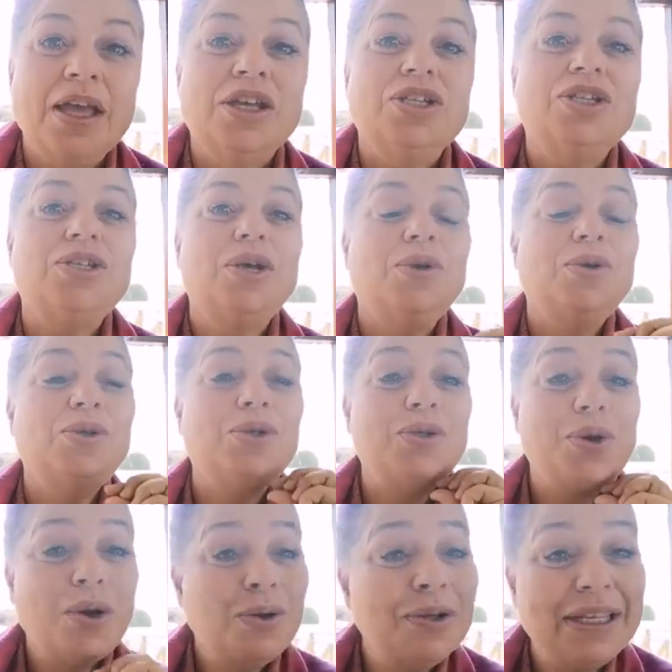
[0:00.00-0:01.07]
So
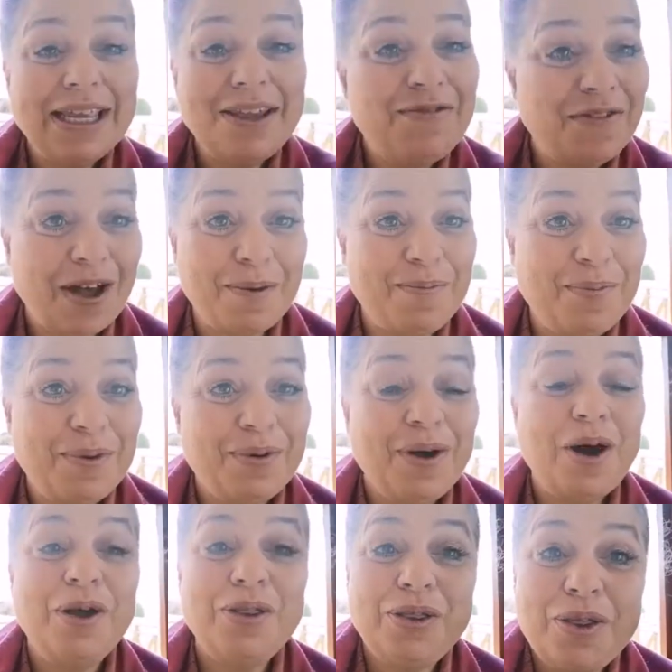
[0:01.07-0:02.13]
don't give up
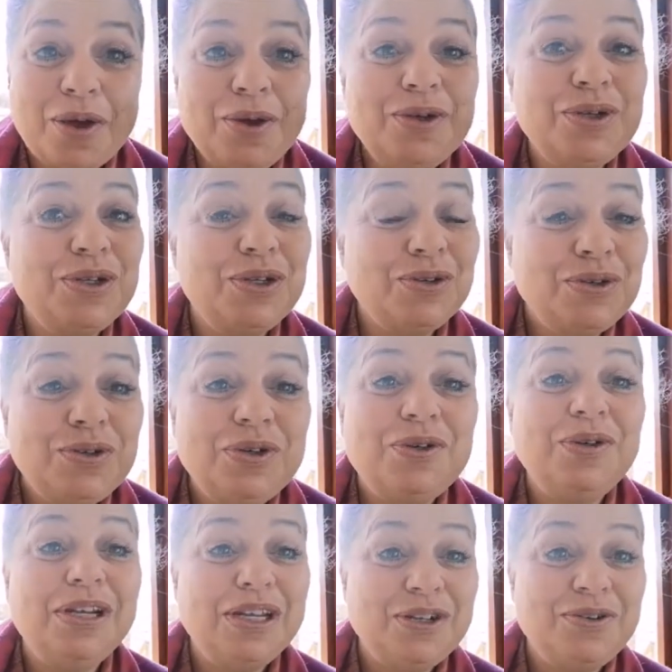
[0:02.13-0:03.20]
on those you
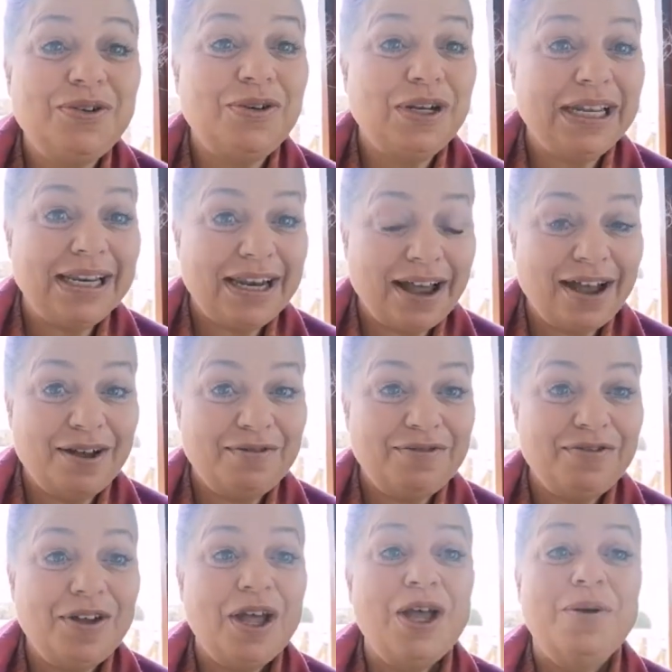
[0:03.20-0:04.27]
truly, truly
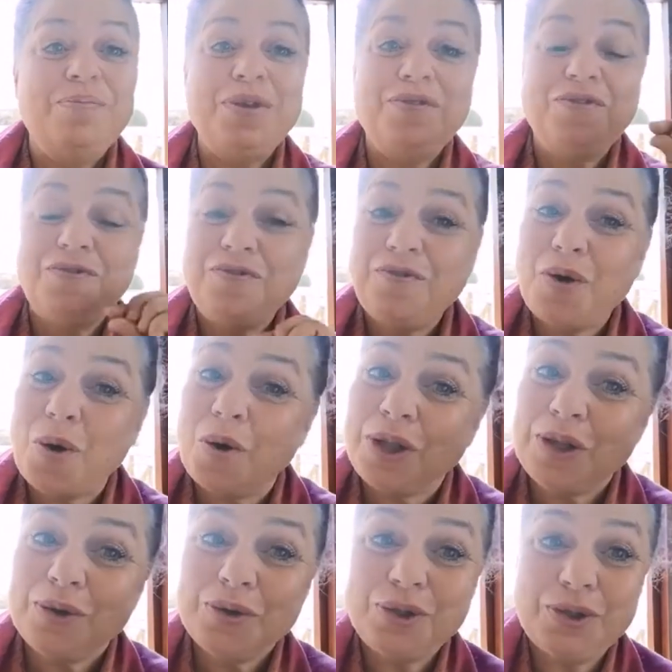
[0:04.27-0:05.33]
love. Before
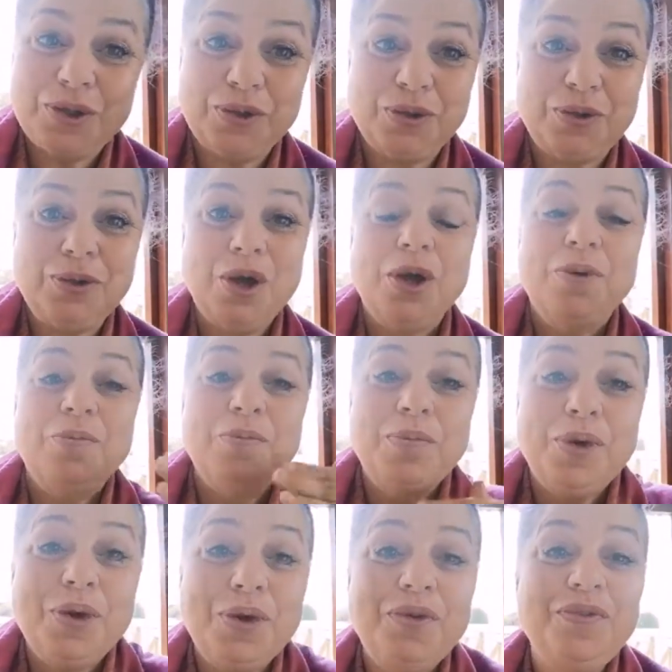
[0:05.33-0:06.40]
you do,
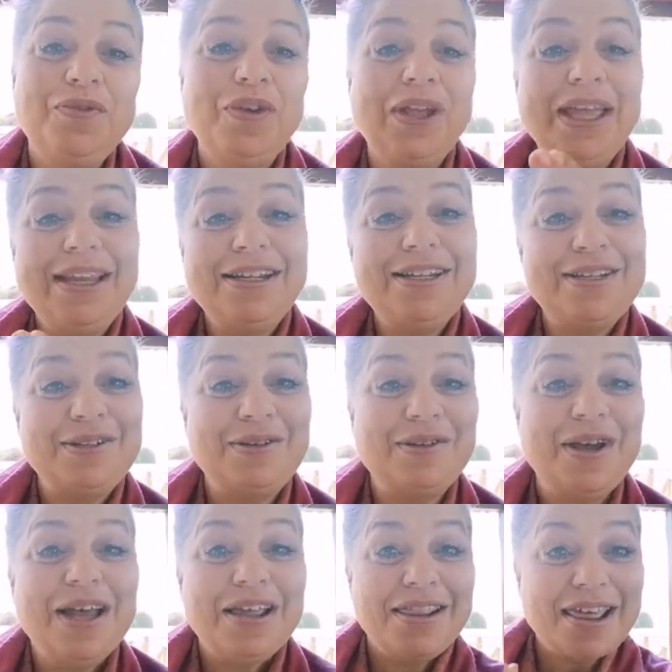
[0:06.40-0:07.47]
move
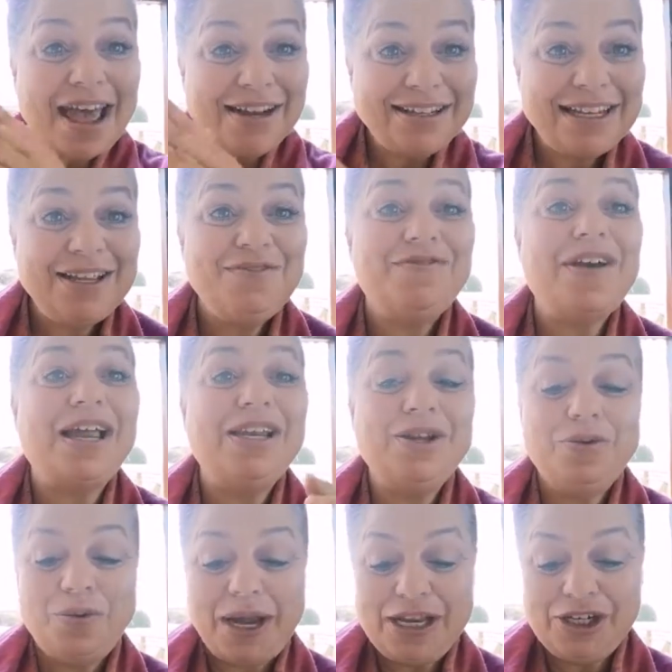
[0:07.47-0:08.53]
into that
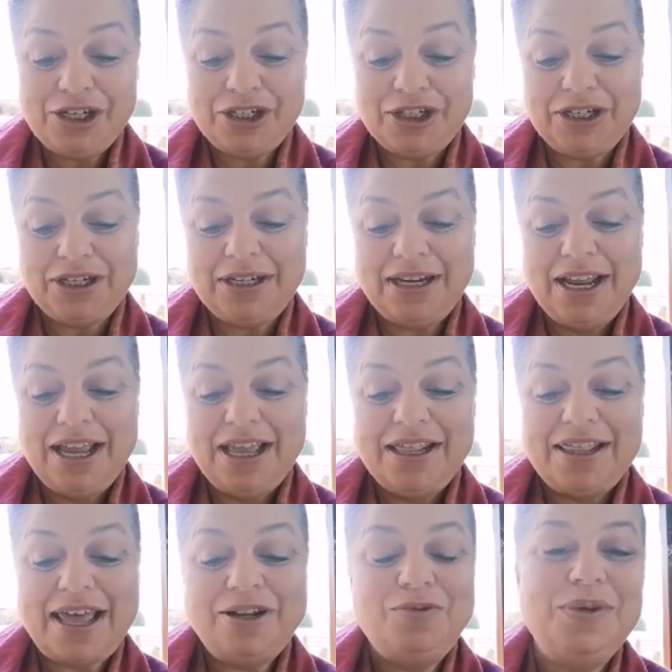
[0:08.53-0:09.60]
evaluation
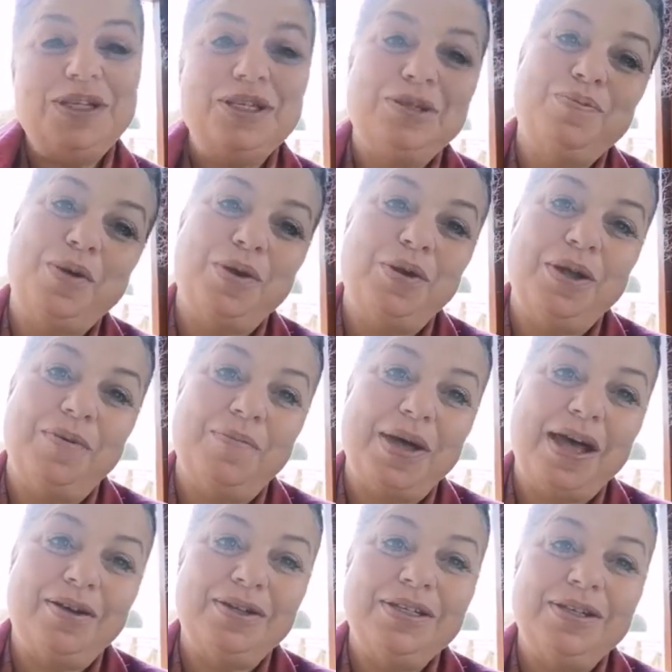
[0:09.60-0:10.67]
that we spoke
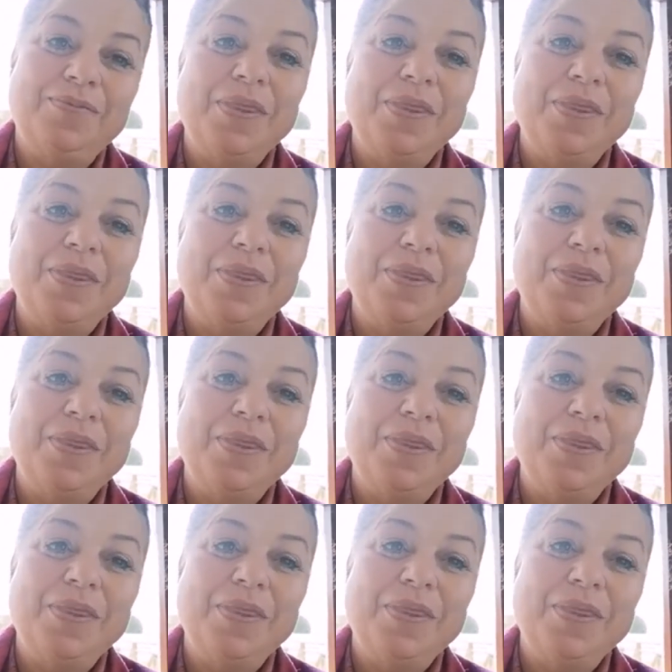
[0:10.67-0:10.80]
about.